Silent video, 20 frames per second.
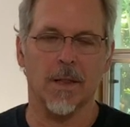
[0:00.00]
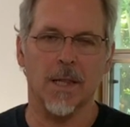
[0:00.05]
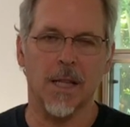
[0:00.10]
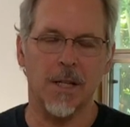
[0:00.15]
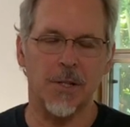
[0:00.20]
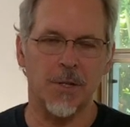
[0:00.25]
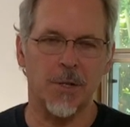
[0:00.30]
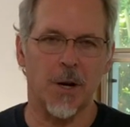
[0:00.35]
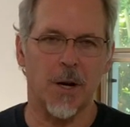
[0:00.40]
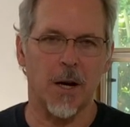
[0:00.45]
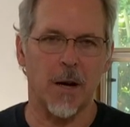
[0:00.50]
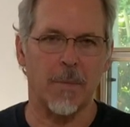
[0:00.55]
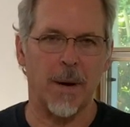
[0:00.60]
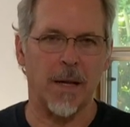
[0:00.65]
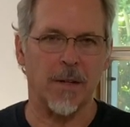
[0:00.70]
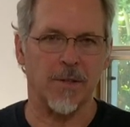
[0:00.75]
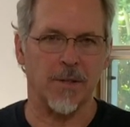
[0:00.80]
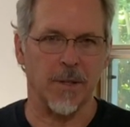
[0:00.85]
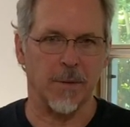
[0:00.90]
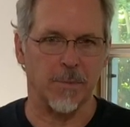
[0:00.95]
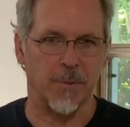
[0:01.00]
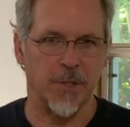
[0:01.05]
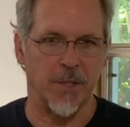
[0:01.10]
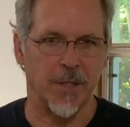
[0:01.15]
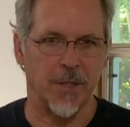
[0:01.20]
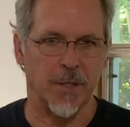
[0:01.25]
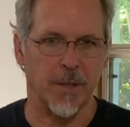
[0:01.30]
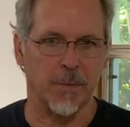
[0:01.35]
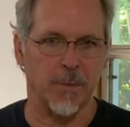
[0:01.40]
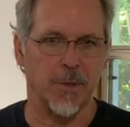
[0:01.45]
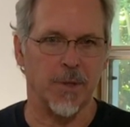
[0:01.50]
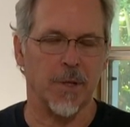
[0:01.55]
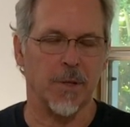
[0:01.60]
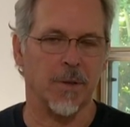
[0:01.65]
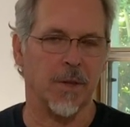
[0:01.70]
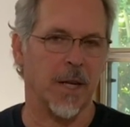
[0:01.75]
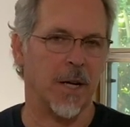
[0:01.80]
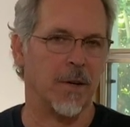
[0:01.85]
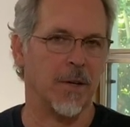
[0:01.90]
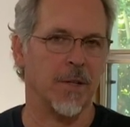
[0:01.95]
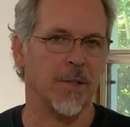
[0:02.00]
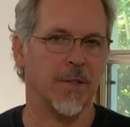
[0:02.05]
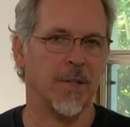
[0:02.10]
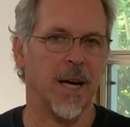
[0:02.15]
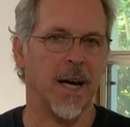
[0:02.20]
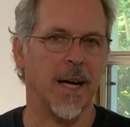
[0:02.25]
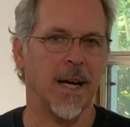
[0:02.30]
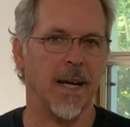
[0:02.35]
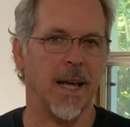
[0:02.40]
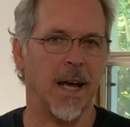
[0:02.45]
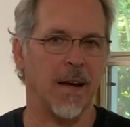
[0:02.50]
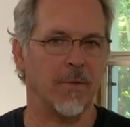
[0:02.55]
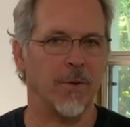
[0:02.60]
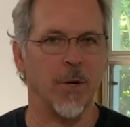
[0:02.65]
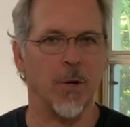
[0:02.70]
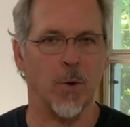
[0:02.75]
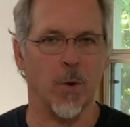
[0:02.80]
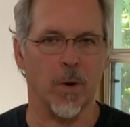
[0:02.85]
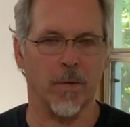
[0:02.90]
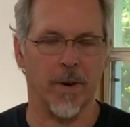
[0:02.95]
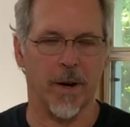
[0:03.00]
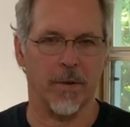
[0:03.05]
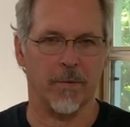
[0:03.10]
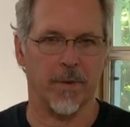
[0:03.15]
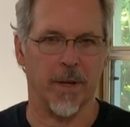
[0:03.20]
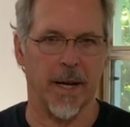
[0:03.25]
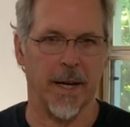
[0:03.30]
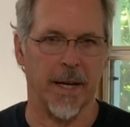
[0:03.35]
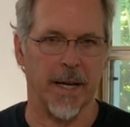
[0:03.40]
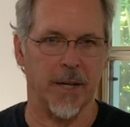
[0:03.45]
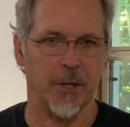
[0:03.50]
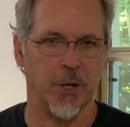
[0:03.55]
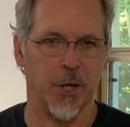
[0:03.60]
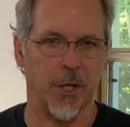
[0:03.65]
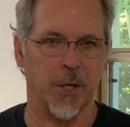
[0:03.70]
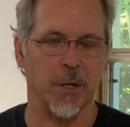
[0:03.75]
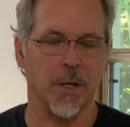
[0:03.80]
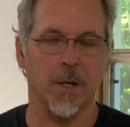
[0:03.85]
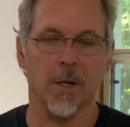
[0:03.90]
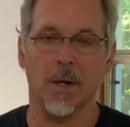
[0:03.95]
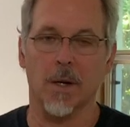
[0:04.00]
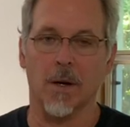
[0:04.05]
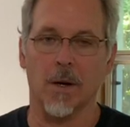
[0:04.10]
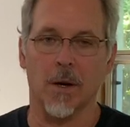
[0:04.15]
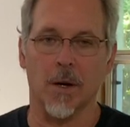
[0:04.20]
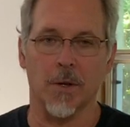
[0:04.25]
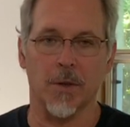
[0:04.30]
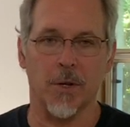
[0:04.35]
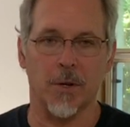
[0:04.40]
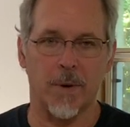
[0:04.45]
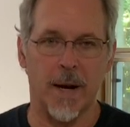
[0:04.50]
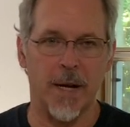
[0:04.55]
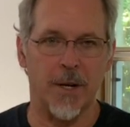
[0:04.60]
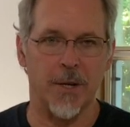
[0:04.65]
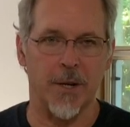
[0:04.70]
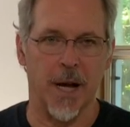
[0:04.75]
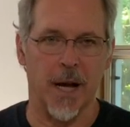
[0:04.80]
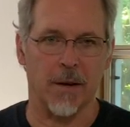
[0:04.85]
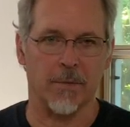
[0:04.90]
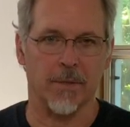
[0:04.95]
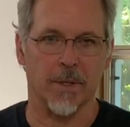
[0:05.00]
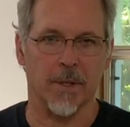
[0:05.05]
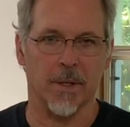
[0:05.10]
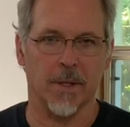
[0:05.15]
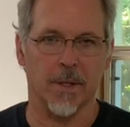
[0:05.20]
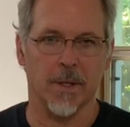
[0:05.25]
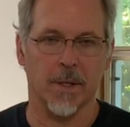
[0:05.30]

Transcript: Let's talk about some systems that are inside every Corvair flight engine and the crankshaft.